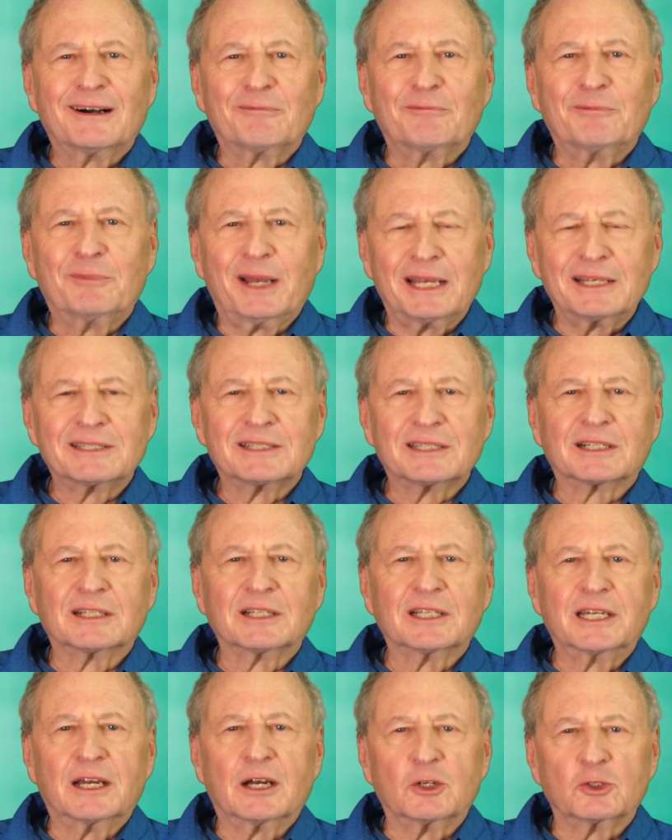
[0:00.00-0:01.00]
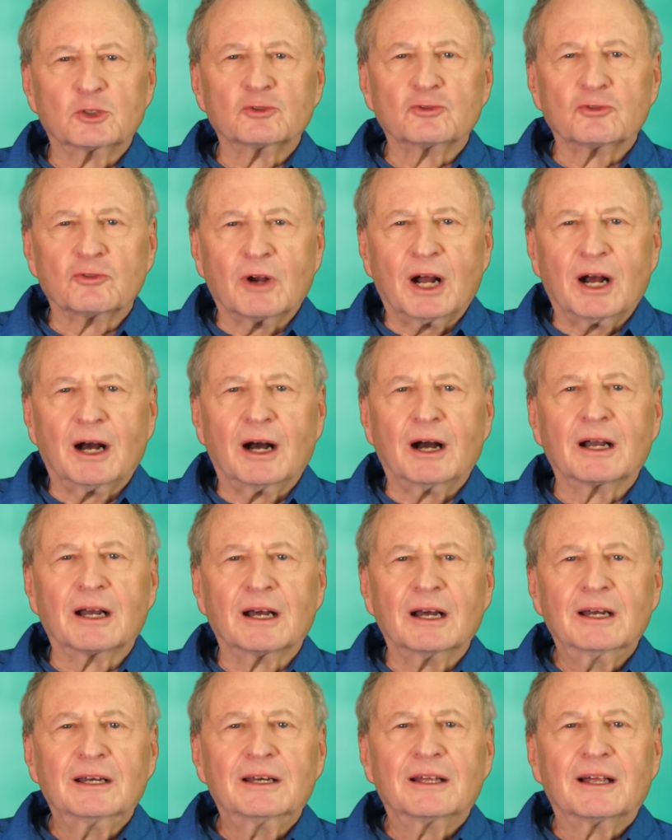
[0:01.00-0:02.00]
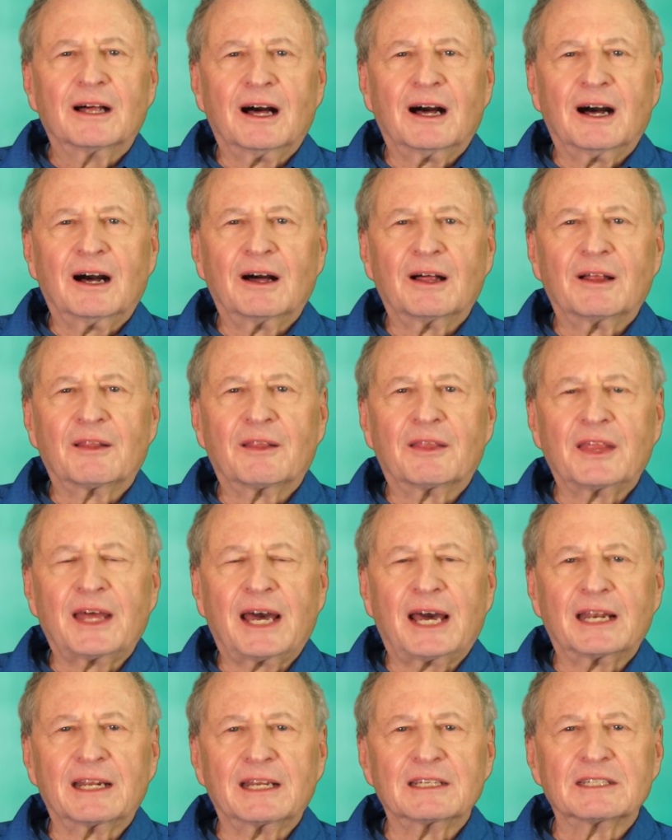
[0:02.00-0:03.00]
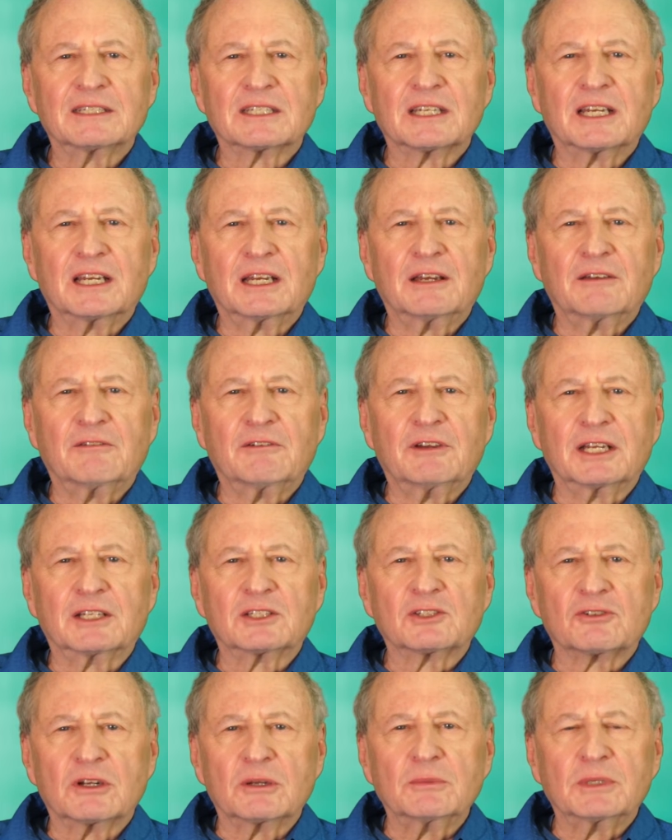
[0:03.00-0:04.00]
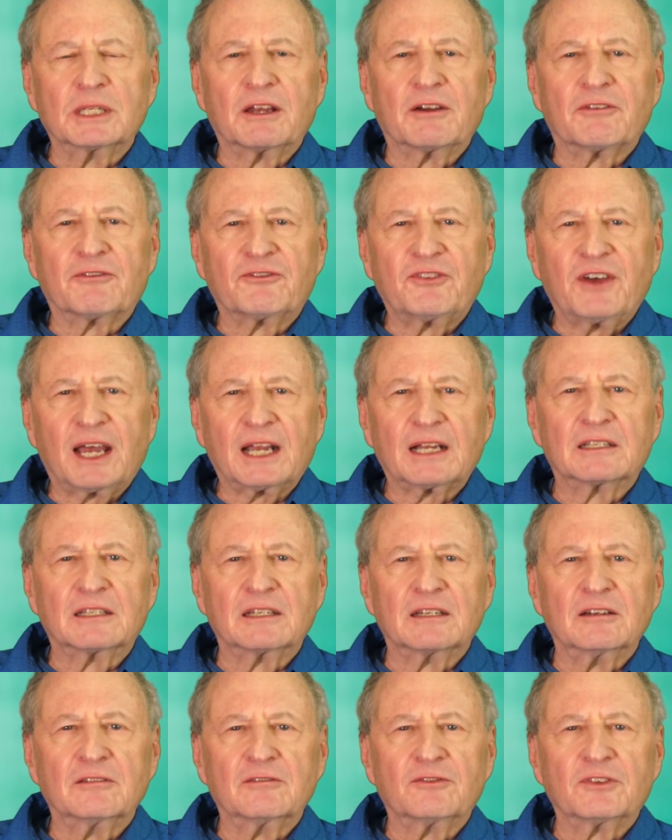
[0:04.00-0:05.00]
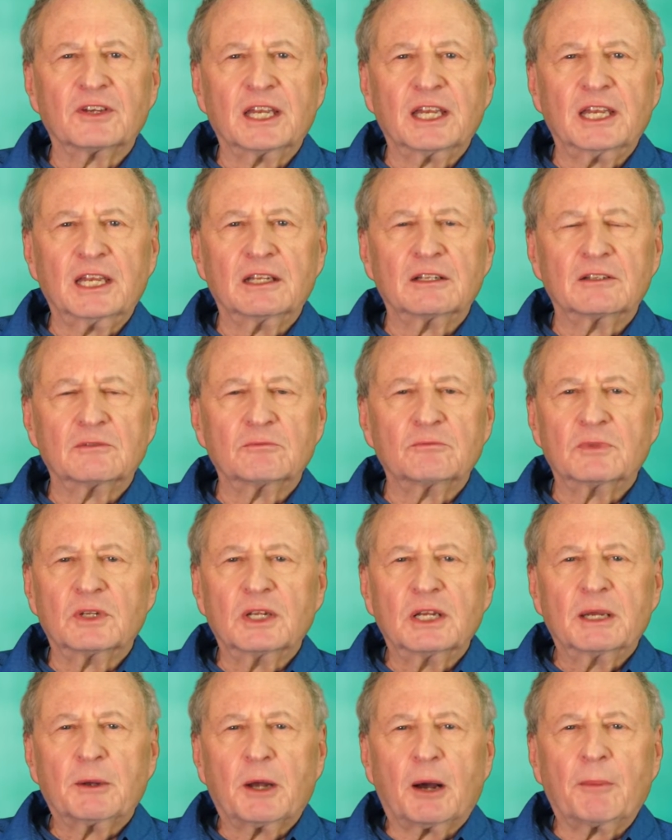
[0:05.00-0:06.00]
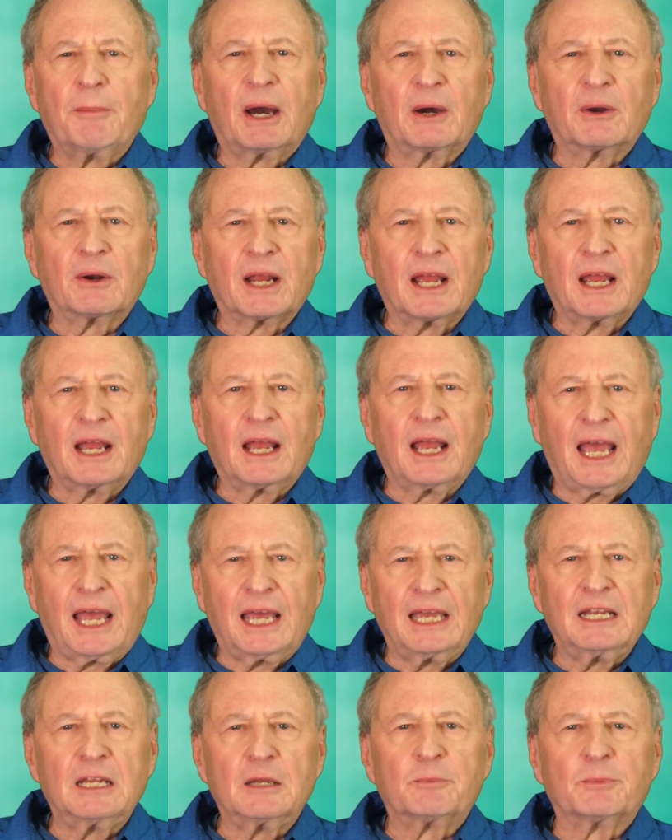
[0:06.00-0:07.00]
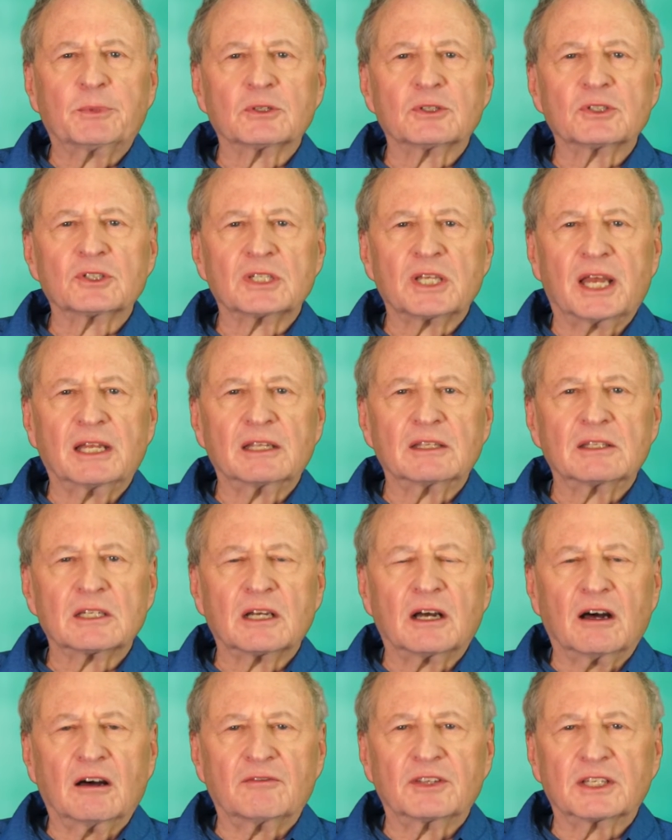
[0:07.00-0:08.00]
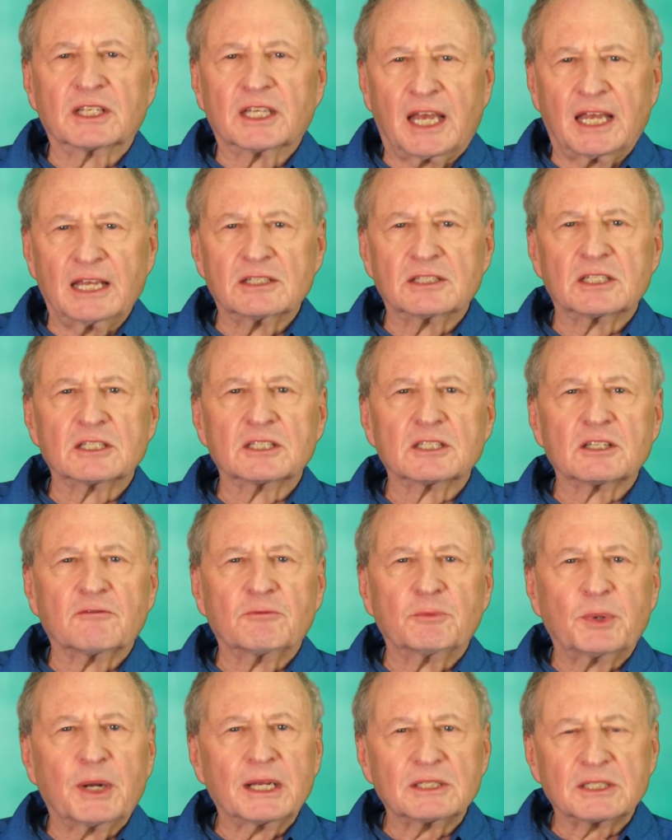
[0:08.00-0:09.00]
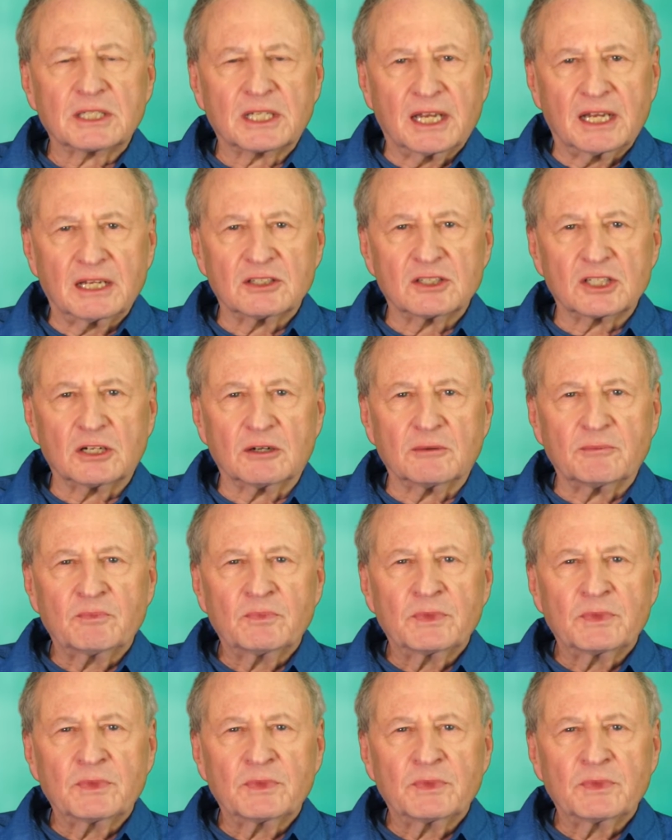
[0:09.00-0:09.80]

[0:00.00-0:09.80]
basically a drug that is extremely effective in about 80% of the cases of breast cancer.